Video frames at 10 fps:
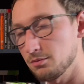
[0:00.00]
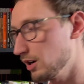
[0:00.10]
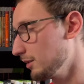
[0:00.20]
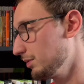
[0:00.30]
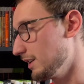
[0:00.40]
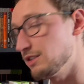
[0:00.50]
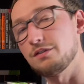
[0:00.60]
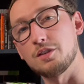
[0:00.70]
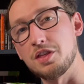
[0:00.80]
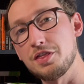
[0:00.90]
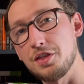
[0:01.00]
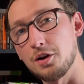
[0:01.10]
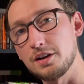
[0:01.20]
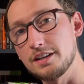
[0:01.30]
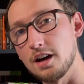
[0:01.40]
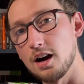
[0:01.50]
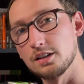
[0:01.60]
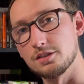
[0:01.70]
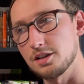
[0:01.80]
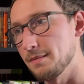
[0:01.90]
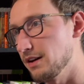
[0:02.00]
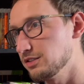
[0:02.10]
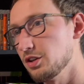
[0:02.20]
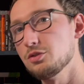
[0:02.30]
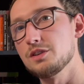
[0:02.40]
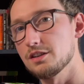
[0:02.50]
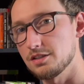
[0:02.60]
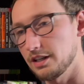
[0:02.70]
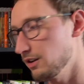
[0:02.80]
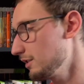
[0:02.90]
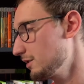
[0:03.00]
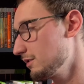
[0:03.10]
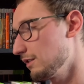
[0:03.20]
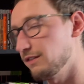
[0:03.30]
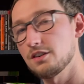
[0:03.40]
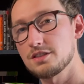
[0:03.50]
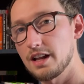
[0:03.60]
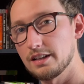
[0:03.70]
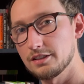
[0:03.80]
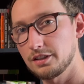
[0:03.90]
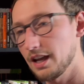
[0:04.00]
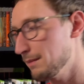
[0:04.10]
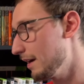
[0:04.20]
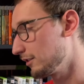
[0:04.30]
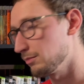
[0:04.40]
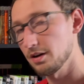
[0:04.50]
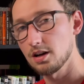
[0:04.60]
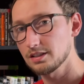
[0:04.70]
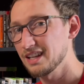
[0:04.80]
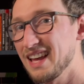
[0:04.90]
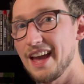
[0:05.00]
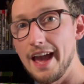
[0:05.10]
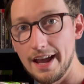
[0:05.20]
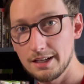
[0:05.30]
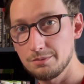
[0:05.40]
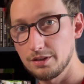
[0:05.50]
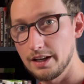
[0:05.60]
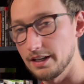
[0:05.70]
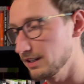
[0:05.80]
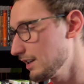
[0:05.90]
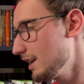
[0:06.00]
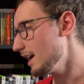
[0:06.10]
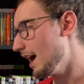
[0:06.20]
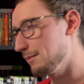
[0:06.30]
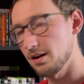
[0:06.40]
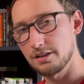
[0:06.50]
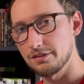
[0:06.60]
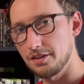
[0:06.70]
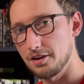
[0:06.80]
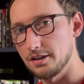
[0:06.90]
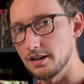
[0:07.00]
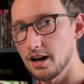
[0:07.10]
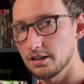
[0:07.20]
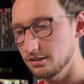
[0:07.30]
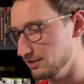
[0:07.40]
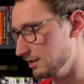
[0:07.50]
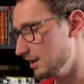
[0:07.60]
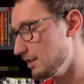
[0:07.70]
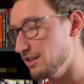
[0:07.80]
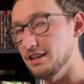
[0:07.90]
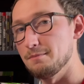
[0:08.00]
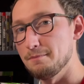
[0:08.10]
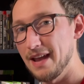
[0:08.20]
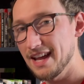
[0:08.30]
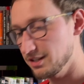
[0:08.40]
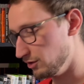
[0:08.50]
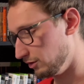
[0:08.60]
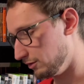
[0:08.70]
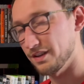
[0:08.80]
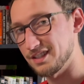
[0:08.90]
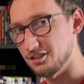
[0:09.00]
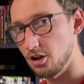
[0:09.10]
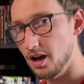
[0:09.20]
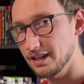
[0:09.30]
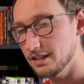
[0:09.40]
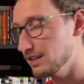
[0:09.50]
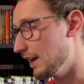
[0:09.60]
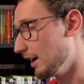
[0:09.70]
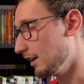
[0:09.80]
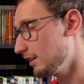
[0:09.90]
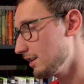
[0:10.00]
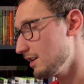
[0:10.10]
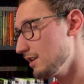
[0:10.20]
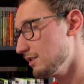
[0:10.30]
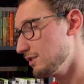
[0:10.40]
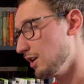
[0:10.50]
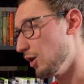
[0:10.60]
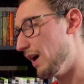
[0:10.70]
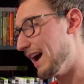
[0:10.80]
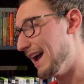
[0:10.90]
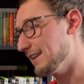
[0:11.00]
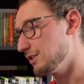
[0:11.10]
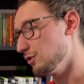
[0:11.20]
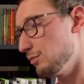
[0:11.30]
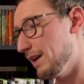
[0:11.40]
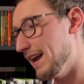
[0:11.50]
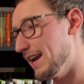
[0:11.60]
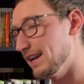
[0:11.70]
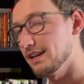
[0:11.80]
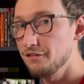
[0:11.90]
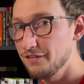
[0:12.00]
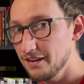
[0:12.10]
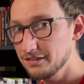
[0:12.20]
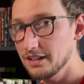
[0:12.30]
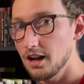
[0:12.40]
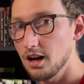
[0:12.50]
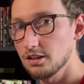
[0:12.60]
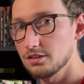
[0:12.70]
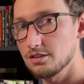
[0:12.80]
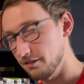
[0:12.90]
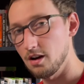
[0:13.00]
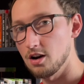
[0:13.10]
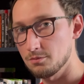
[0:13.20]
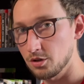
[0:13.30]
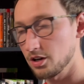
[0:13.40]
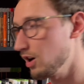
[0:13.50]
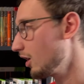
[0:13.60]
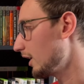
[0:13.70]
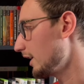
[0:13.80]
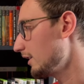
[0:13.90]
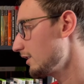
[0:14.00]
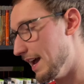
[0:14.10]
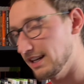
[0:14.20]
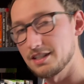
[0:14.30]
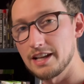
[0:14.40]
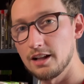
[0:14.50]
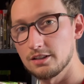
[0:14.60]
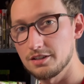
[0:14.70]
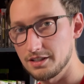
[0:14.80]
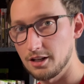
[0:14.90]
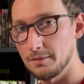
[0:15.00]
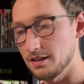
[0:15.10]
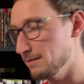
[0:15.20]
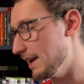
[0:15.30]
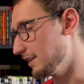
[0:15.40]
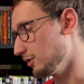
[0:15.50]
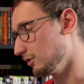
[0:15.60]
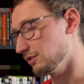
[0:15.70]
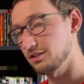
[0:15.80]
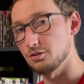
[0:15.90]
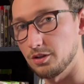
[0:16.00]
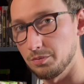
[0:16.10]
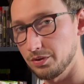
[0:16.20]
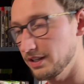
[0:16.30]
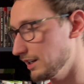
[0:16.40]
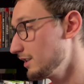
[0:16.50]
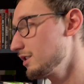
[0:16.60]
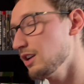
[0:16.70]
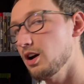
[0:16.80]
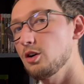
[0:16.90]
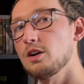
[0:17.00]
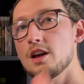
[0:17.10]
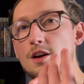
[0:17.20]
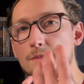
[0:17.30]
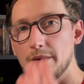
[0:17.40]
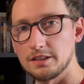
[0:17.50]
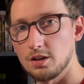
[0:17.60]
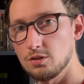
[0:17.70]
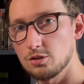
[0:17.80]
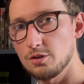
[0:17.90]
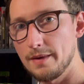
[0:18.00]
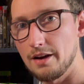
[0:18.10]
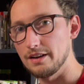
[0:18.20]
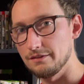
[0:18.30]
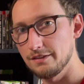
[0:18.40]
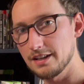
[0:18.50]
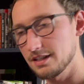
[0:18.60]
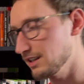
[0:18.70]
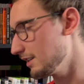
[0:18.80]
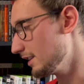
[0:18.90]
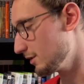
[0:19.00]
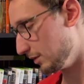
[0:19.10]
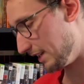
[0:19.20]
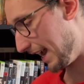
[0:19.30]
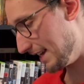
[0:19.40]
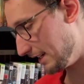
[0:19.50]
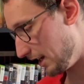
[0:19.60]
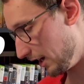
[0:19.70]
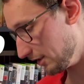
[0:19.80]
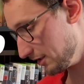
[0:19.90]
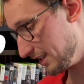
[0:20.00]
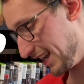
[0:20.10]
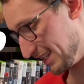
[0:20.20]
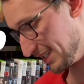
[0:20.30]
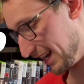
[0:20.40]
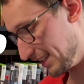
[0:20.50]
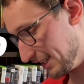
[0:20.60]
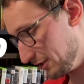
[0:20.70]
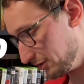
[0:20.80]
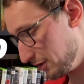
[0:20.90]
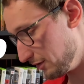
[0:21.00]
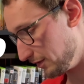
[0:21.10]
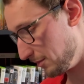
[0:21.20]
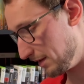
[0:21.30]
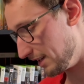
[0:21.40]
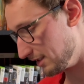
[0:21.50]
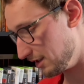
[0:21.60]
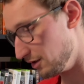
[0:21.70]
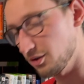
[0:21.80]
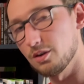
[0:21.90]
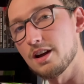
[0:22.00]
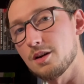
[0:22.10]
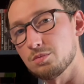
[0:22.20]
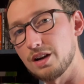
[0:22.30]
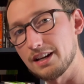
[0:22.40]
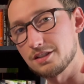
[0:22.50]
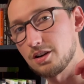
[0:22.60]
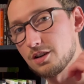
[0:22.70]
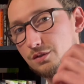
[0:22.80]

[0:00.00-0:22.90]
Marketplace for $30 about 2 years ago. This was the first Silent Hill game I ever bought and played. I bought it for $30. The manual was not in there, so I had to pay $50 on Mercari. I had a seller sell me the manual to complete it. So my total amount invested in this was $80, and Silent Hill 2 for the PS2 price charged